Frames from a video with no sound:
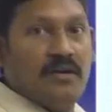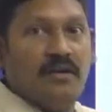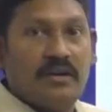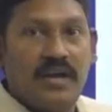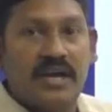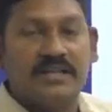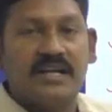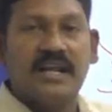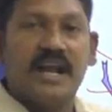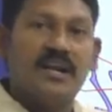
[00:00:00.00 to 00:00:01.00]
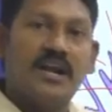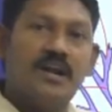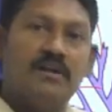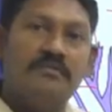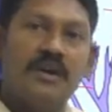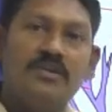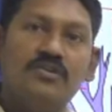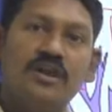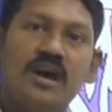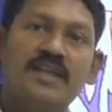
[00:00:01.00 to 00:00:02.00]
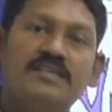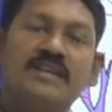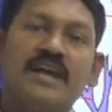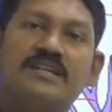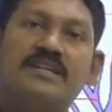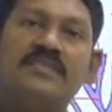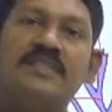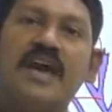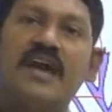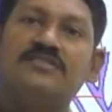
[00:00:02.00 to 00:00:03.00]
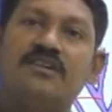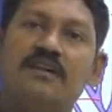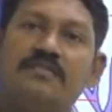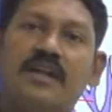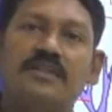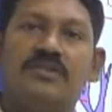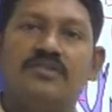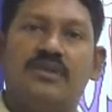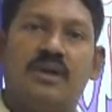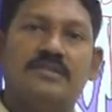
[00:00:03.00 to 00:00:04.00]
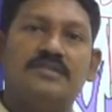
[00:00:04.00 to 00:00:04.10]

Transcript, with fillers: Okay, the dendrite of one neuron is connected with the axon of another neuron.